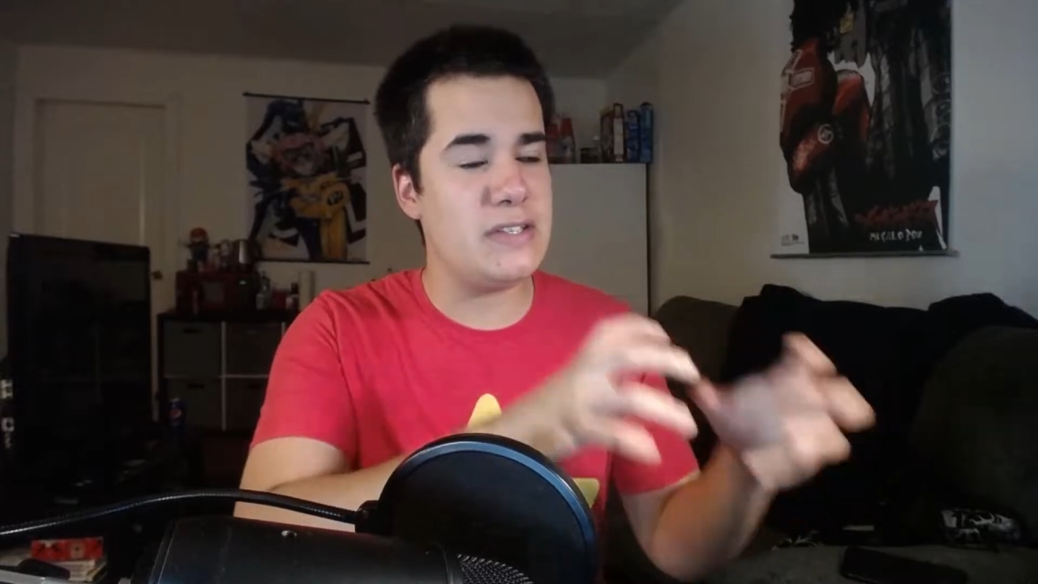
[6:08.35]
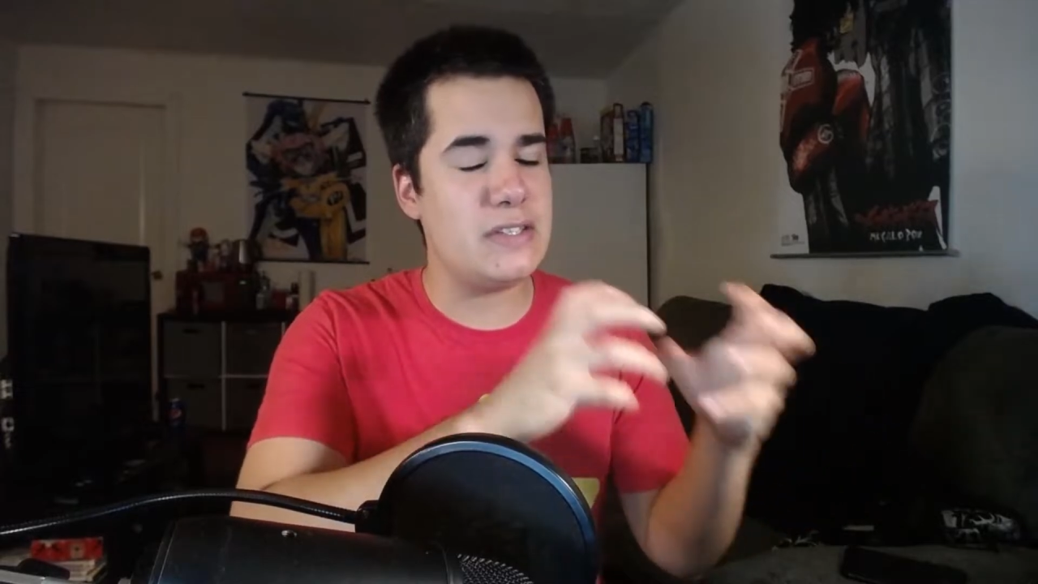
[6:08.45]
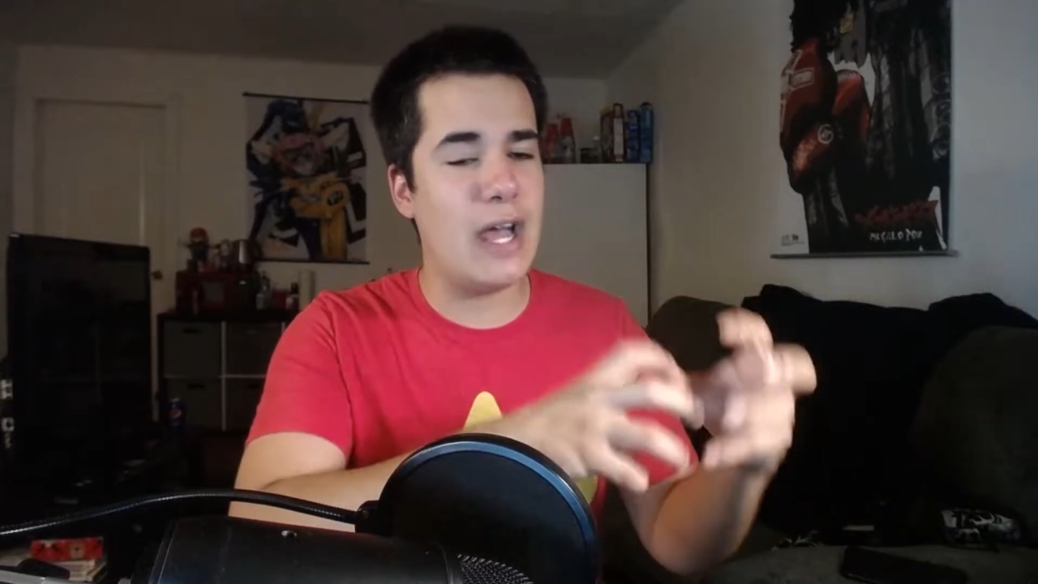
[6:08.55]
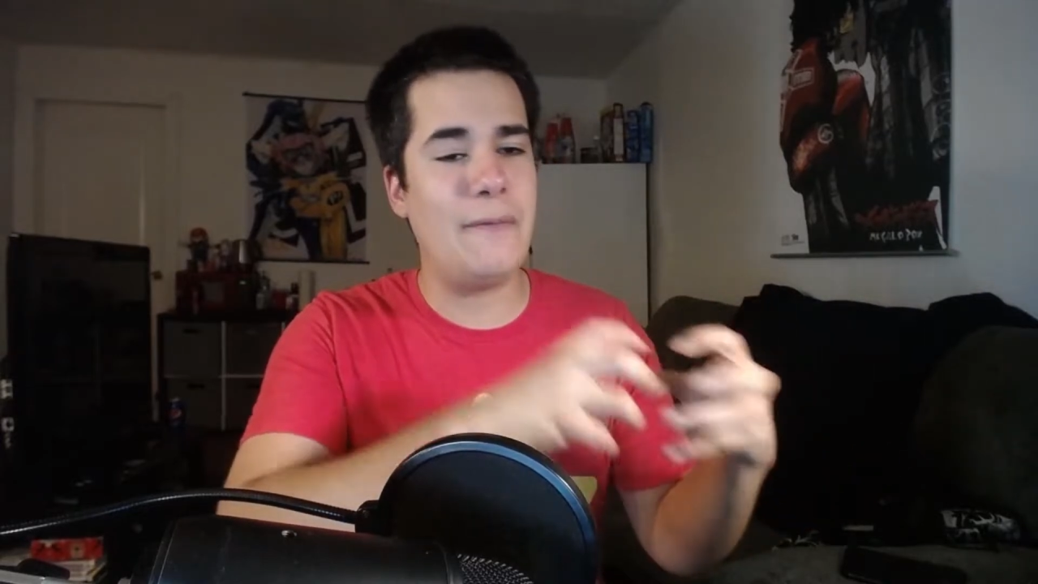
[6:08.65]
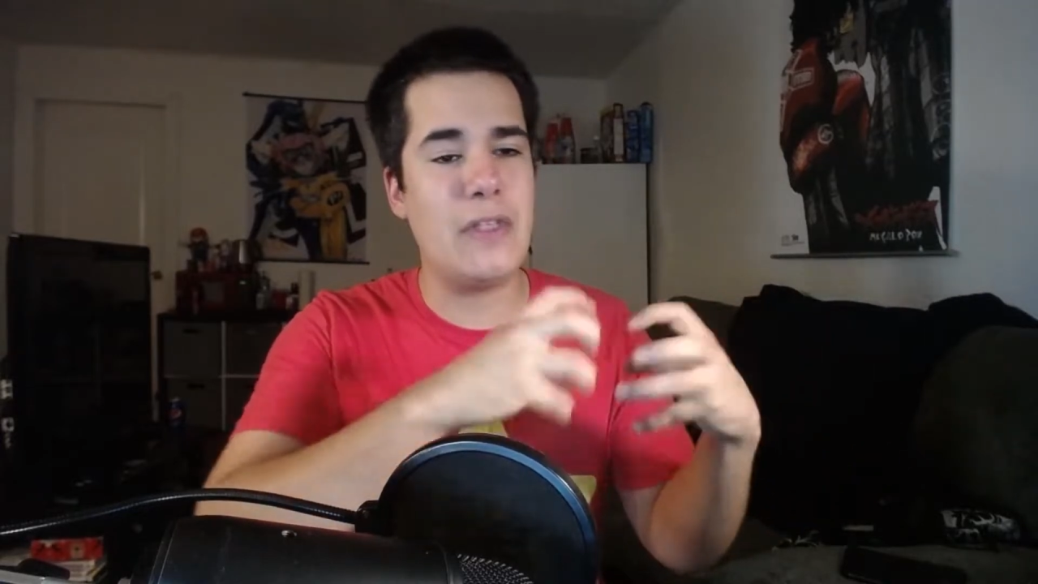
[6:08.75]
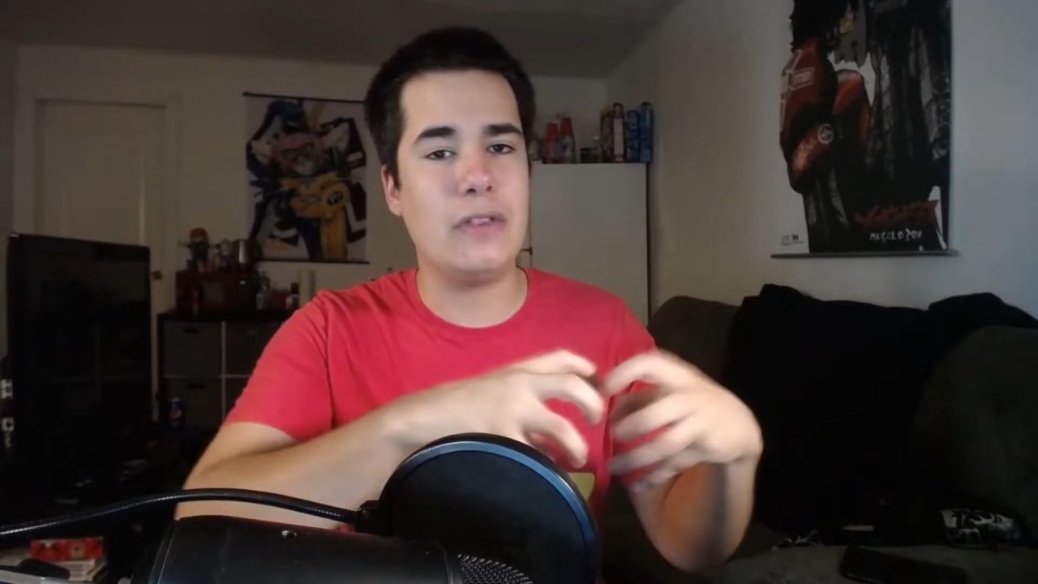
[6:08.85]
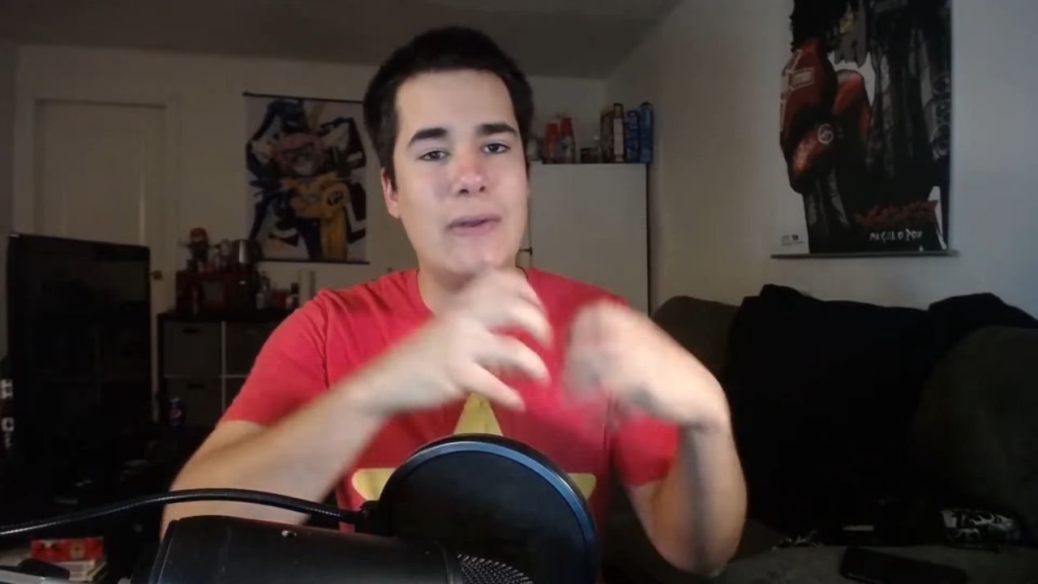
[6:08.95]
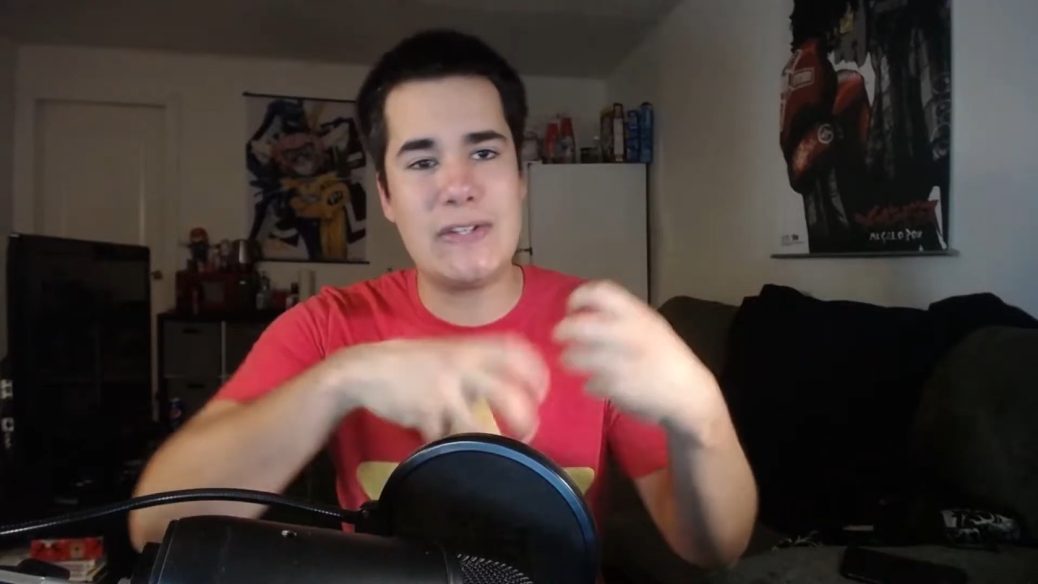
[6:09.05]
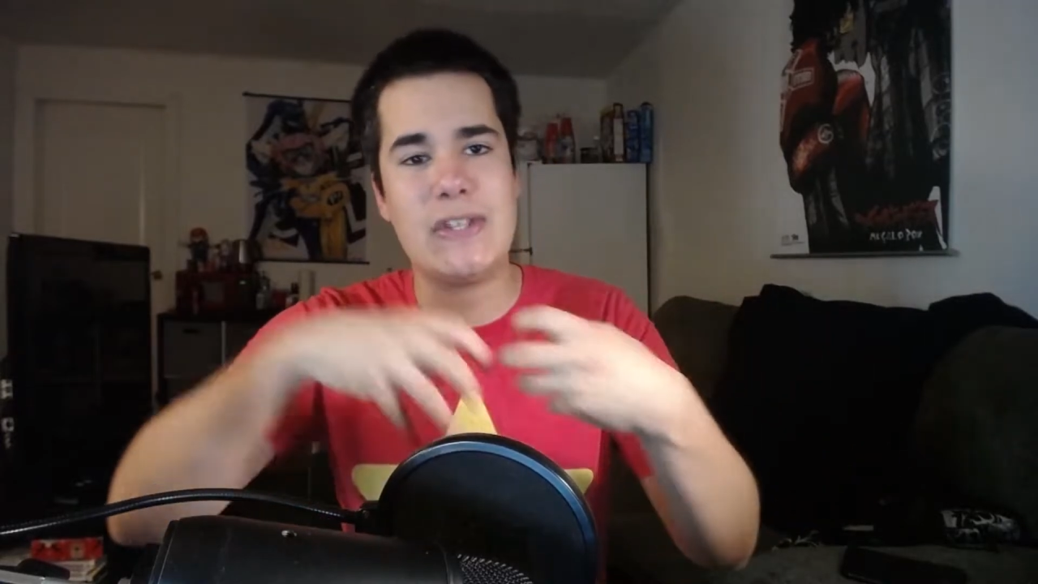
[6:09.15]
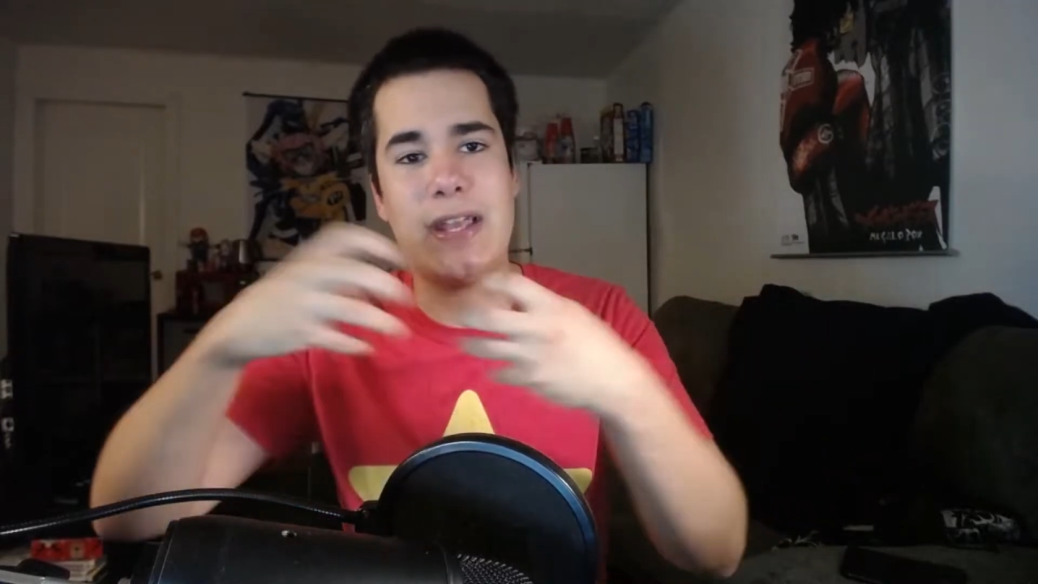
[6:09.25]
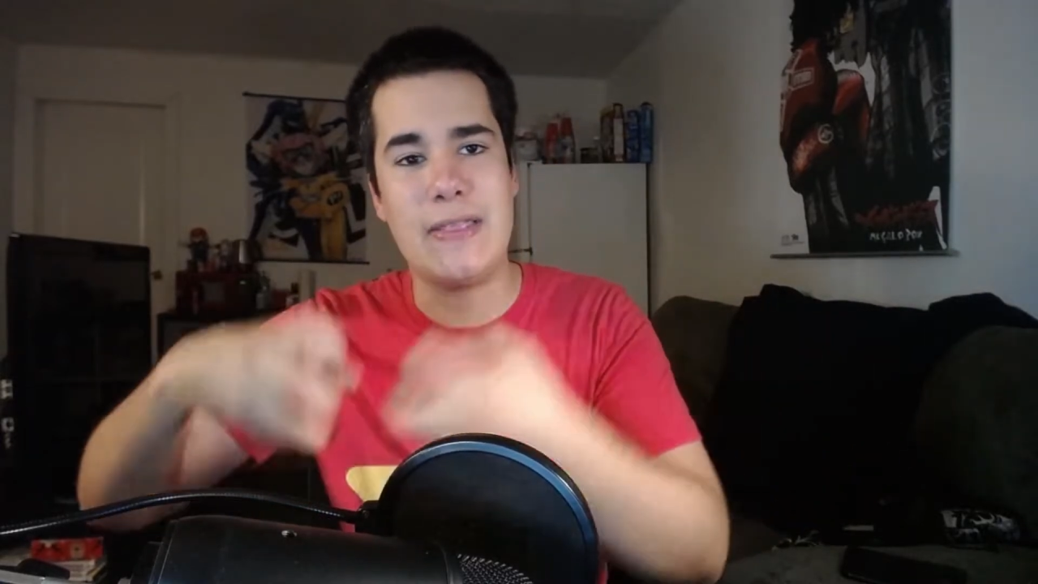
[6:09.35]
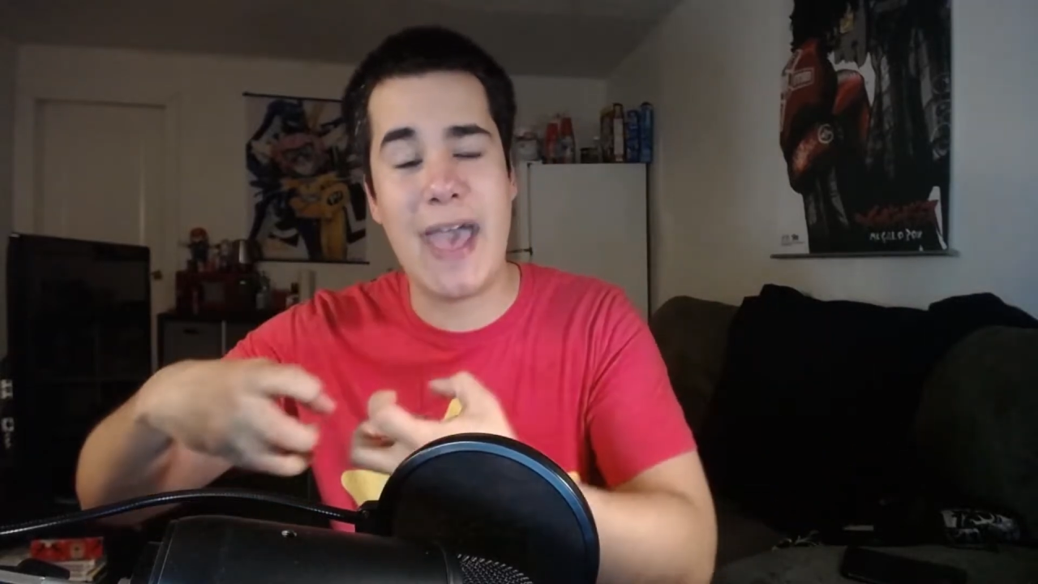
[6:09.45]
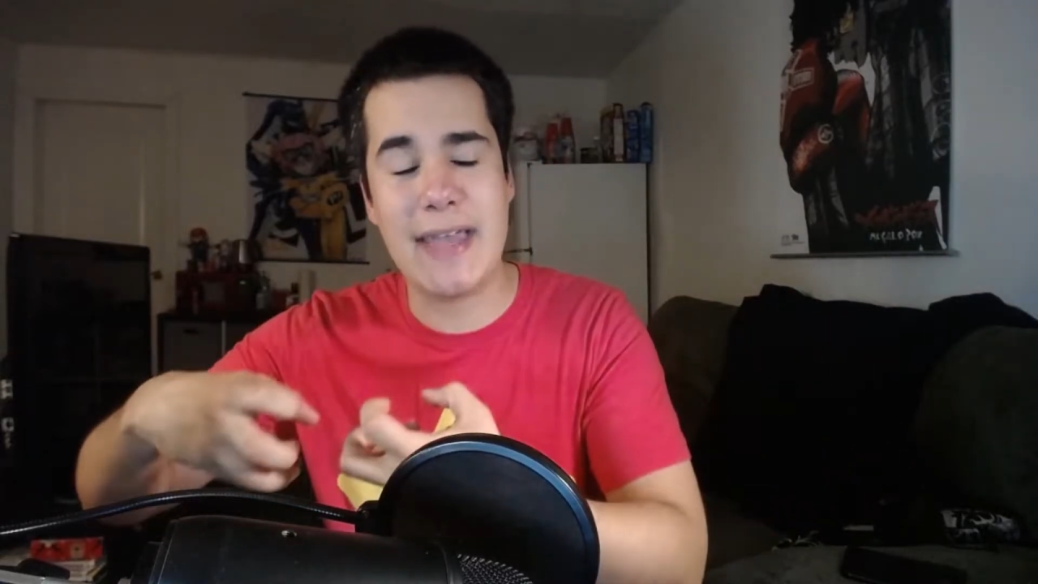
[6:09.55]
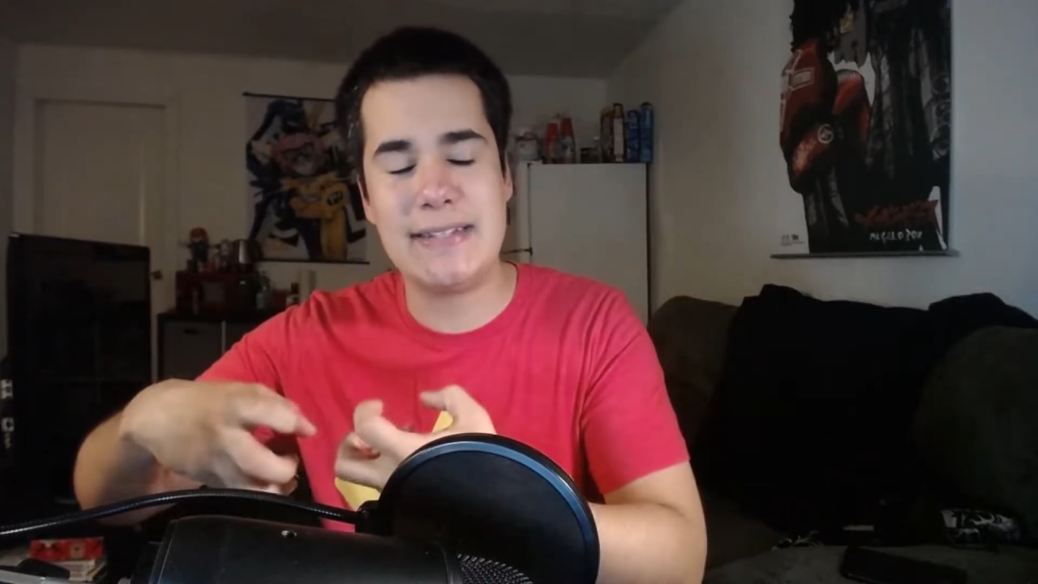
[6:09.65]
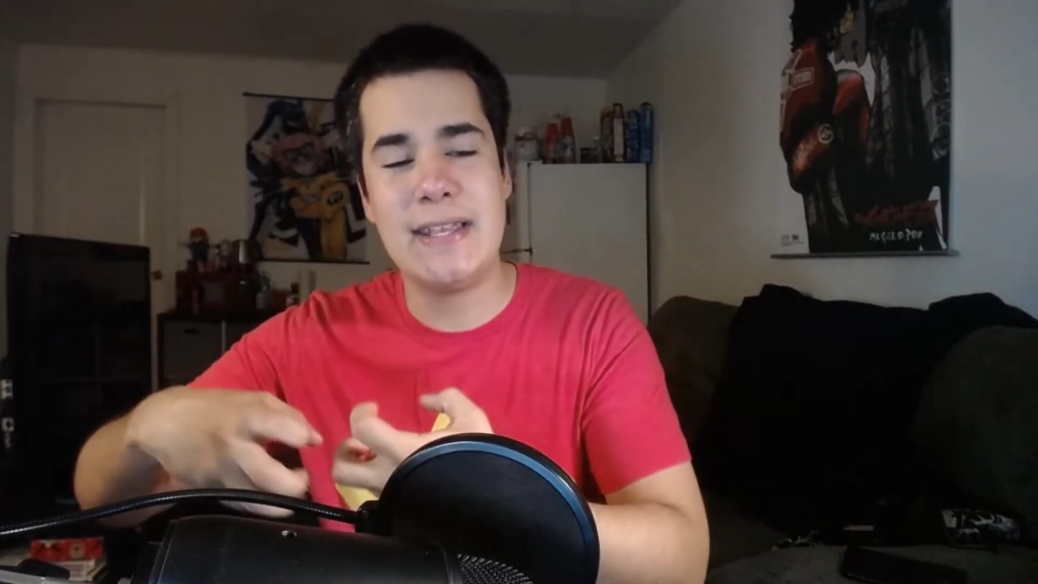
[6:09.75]
stuff that looks like
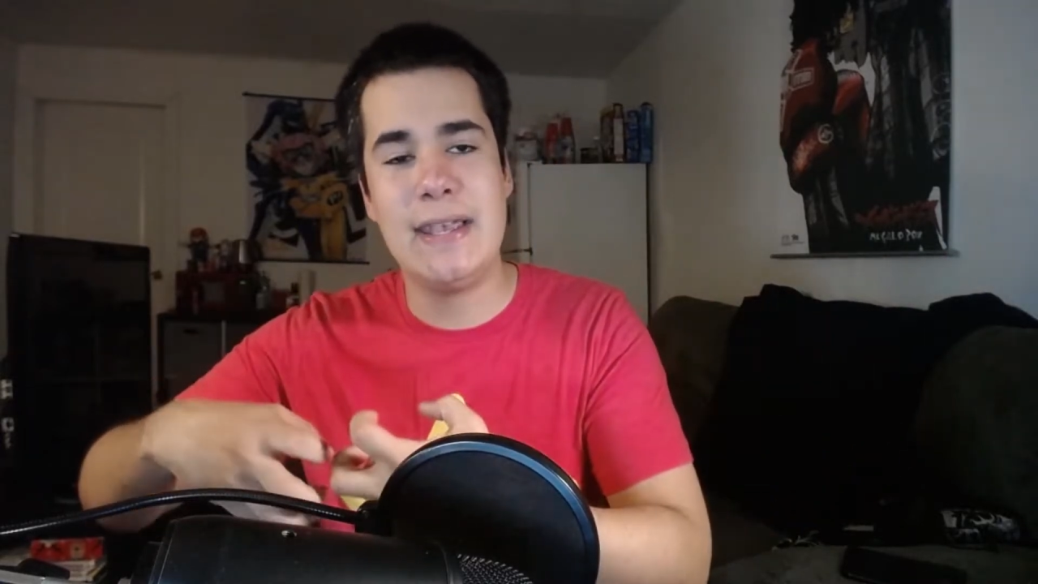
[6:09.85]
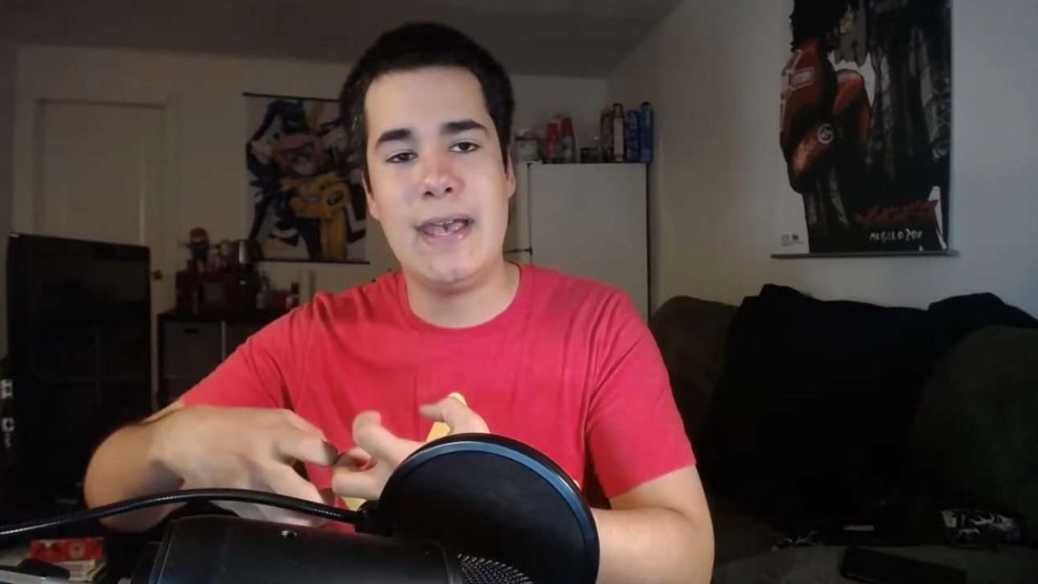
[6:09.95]
that